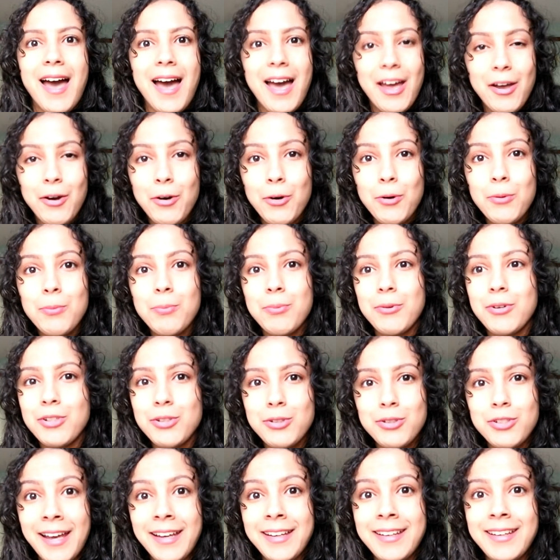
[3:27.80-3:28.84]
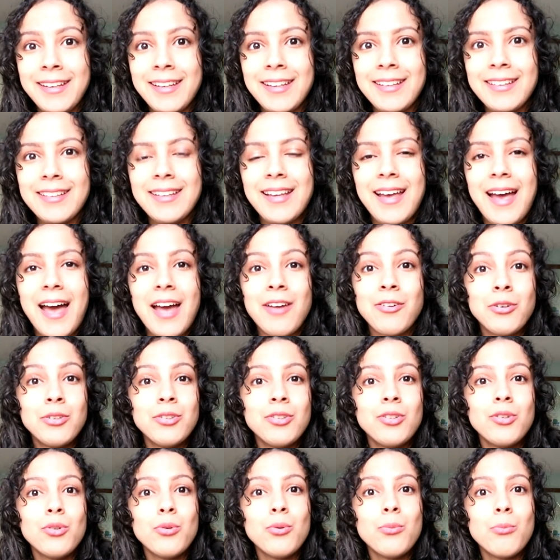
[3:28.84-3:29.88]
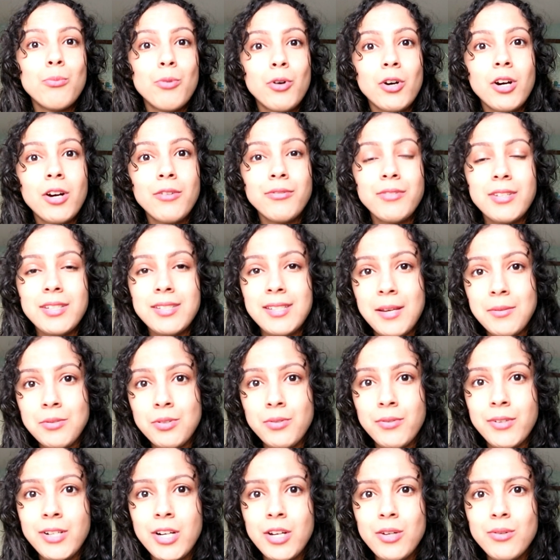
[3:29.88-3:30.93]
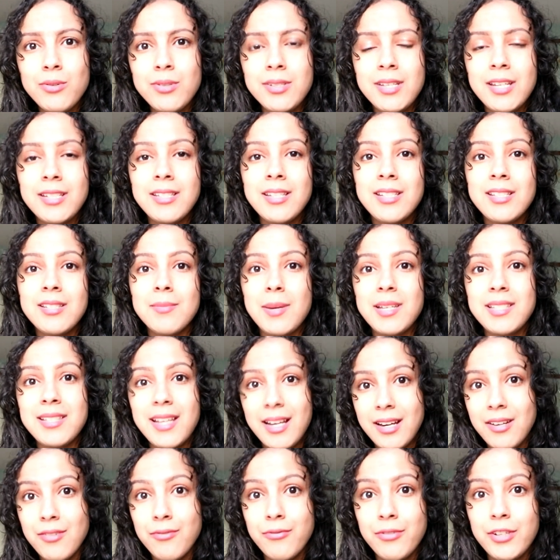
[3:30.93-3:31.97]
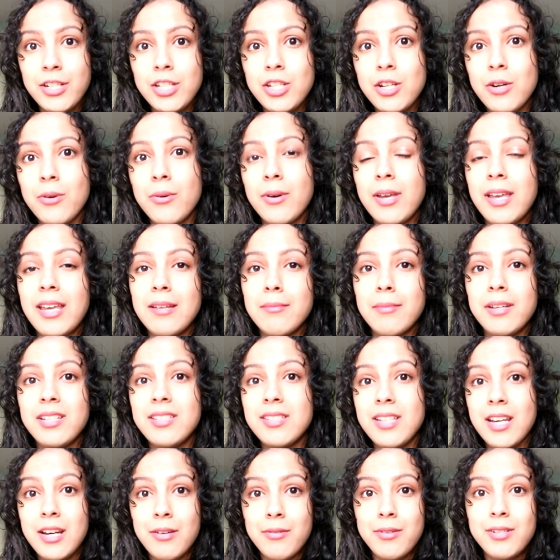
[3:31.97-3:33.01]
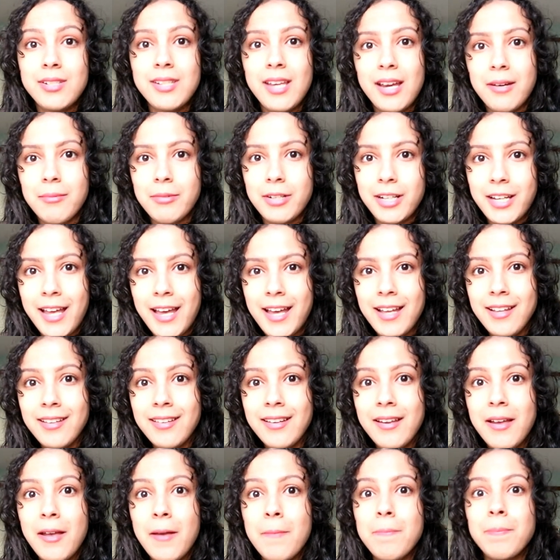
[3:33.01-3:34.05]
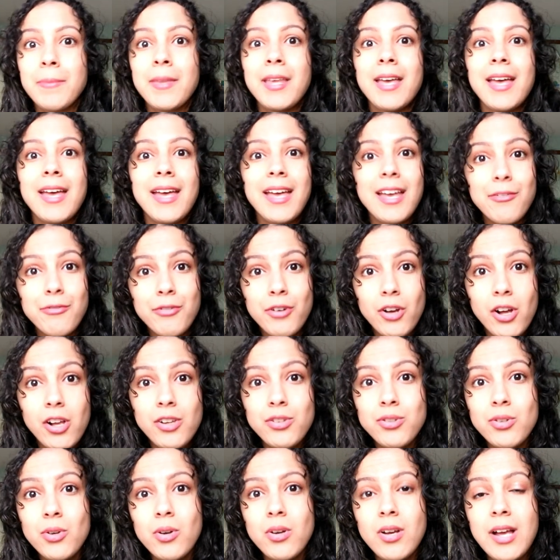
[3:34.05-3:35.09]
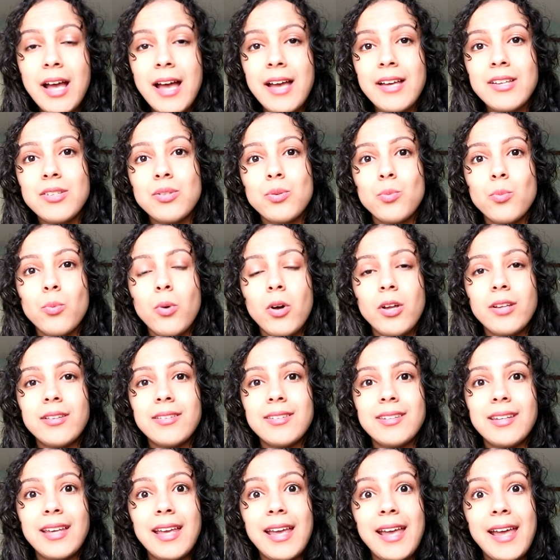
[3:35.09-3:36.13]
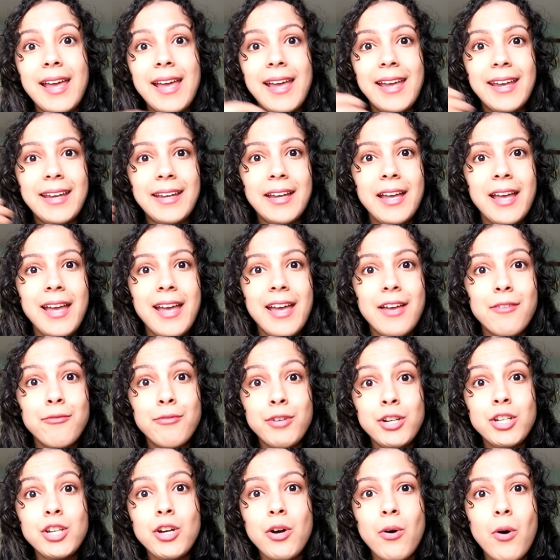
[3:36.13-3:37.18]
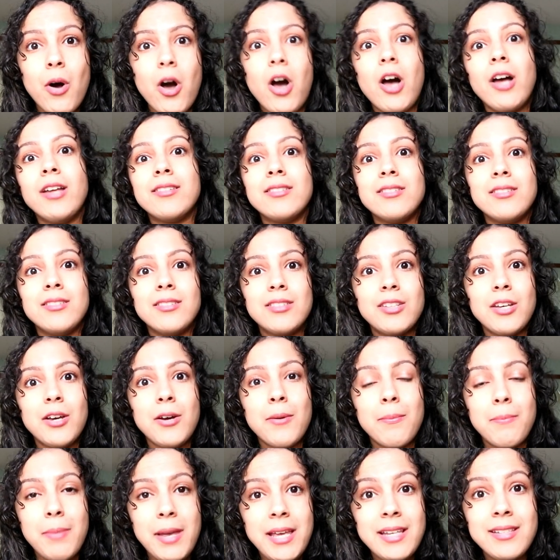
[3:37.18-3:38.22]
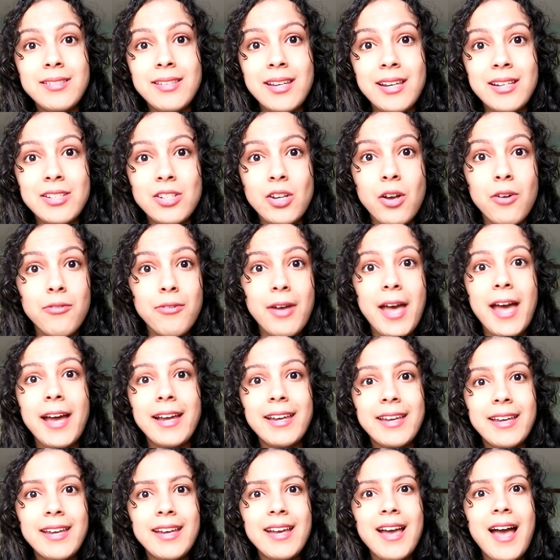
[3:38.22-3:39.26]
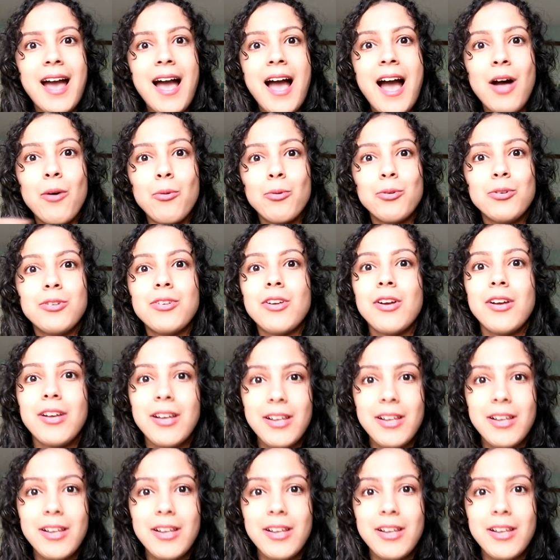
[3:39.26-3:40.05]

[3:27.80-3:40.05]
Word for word: I hope you like it. I'm going to do more of these types of videos. This is my second video in my series CyberCath. If you also guys want a video on the basics of hacking, I would